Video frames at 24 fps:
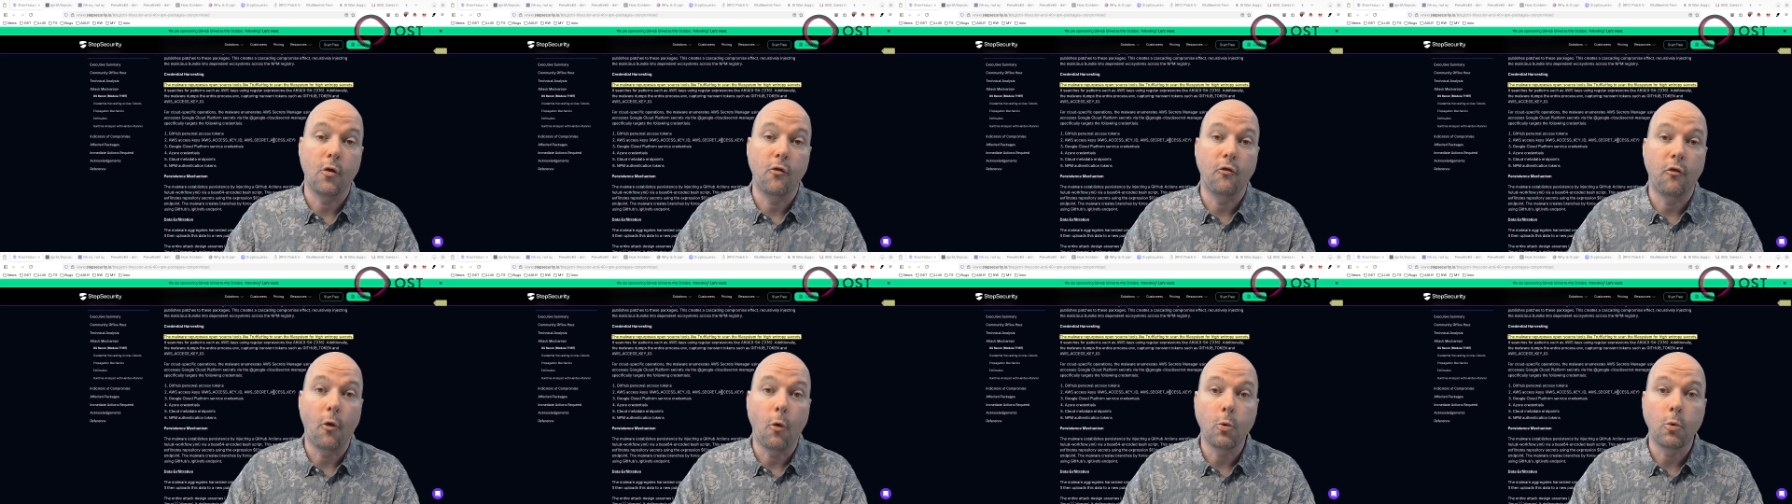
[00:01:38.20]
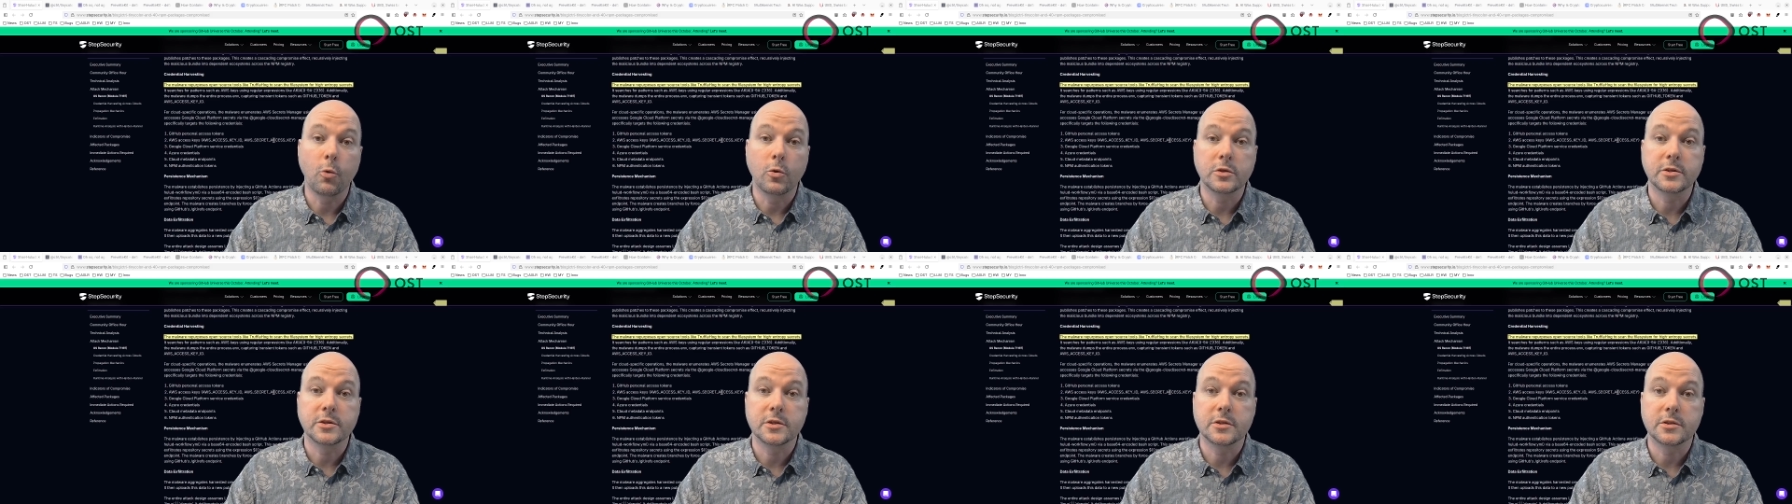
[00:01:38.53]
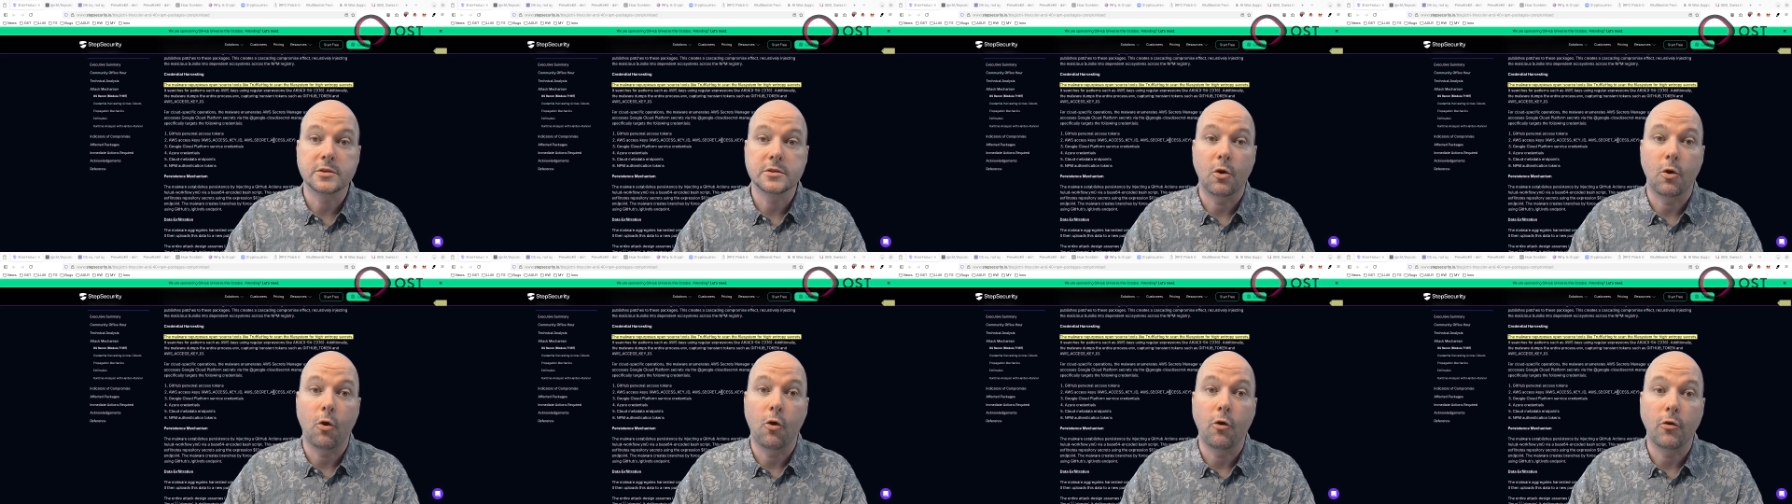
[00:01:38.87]

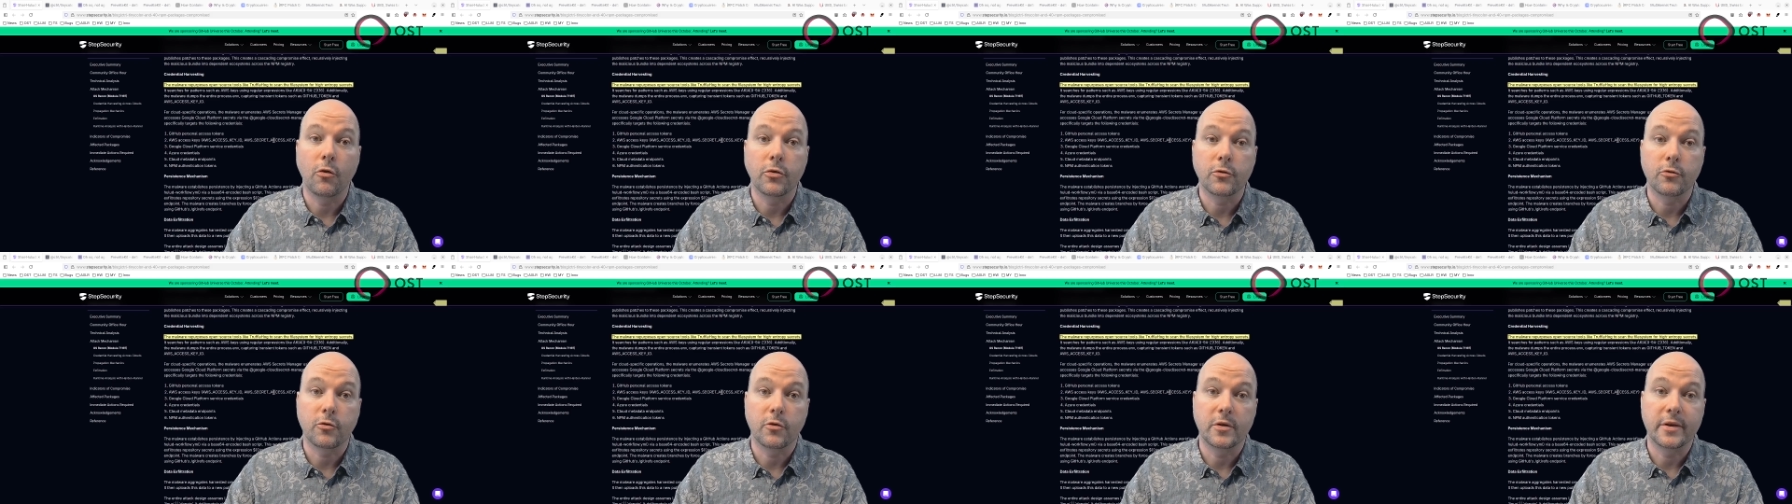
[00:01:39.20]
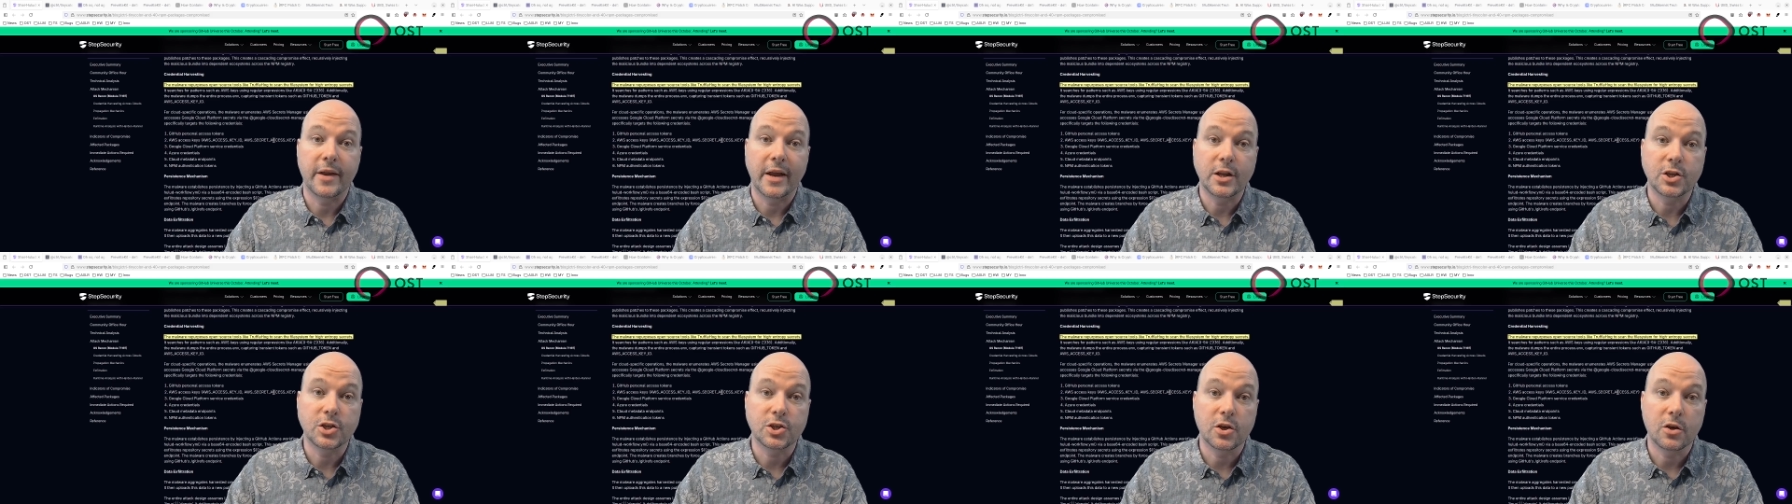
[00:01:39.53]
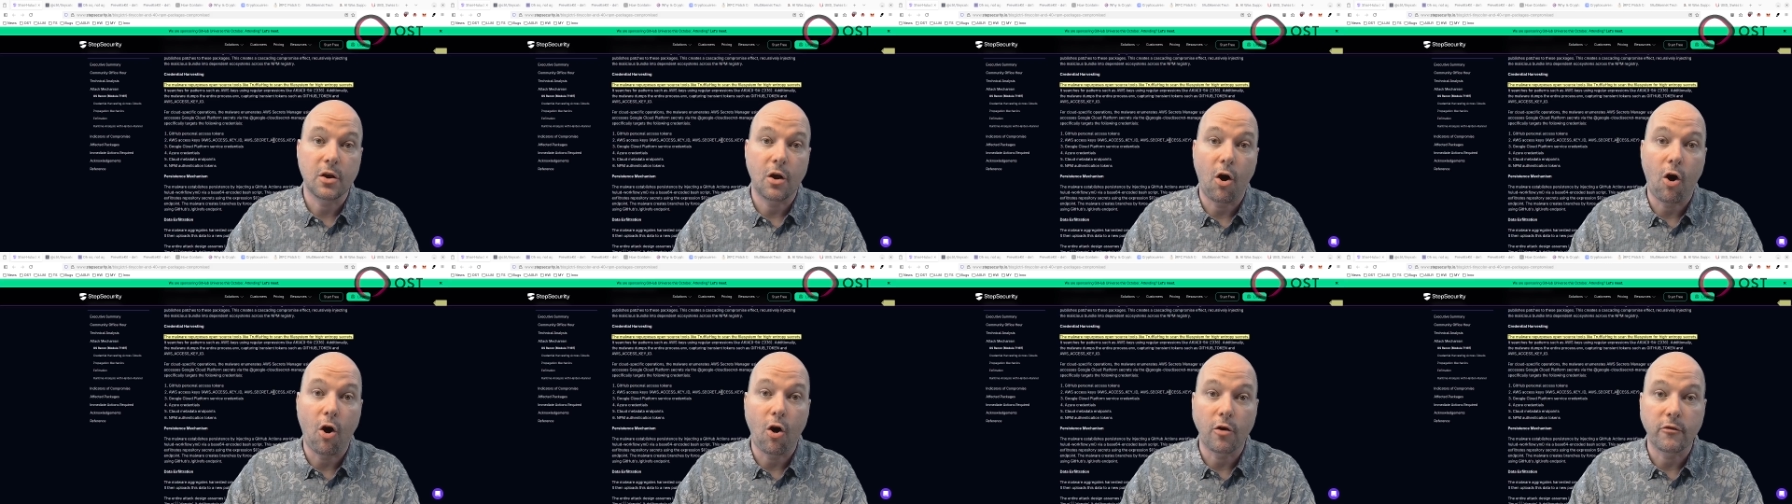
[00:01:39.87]
focuses on
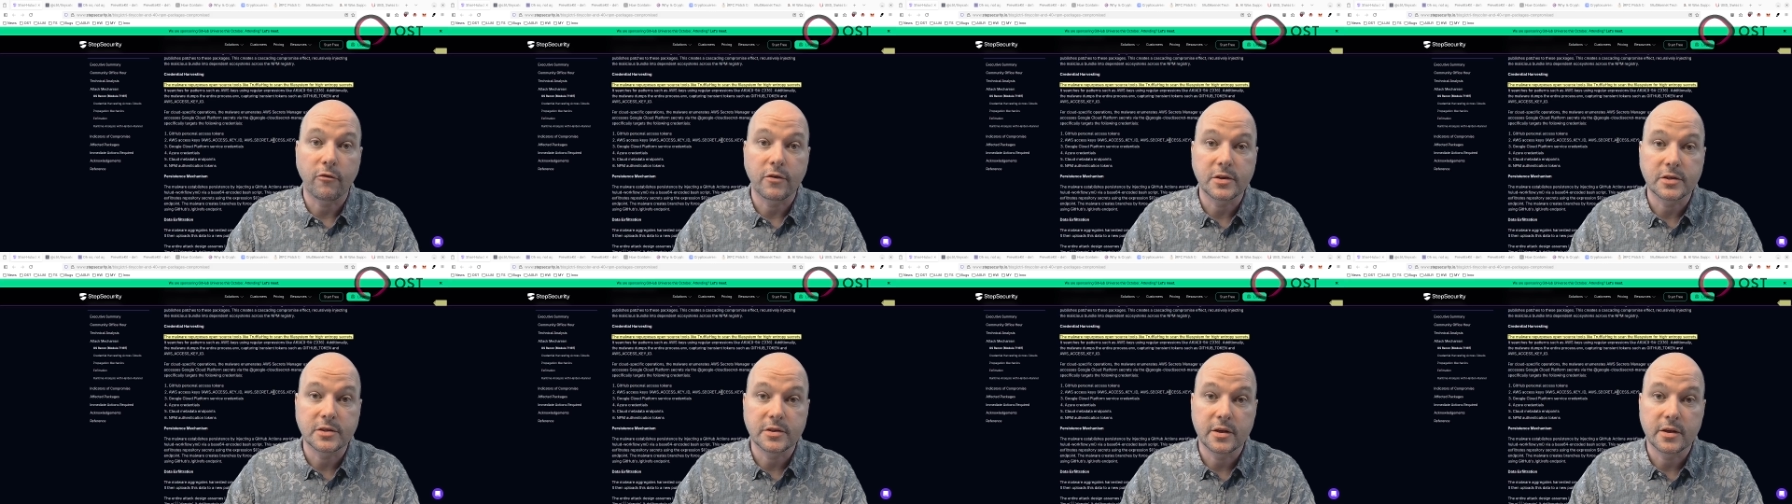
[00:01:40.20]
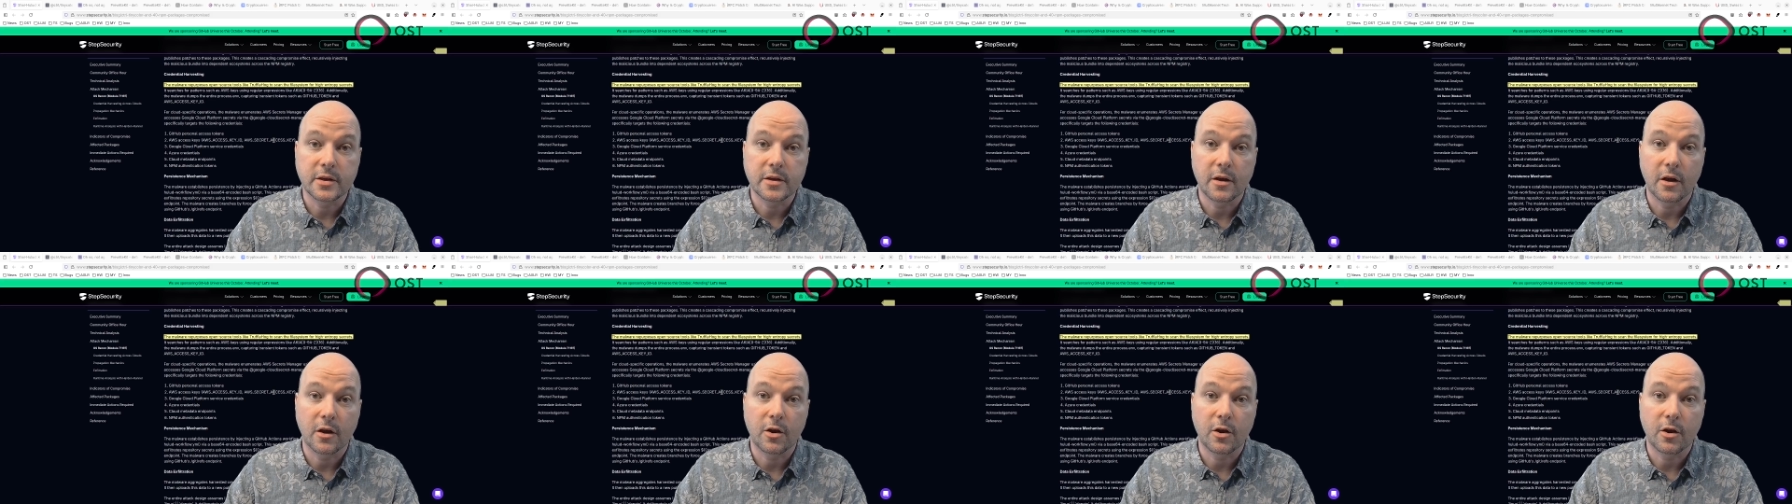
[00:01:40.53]
credential harvesting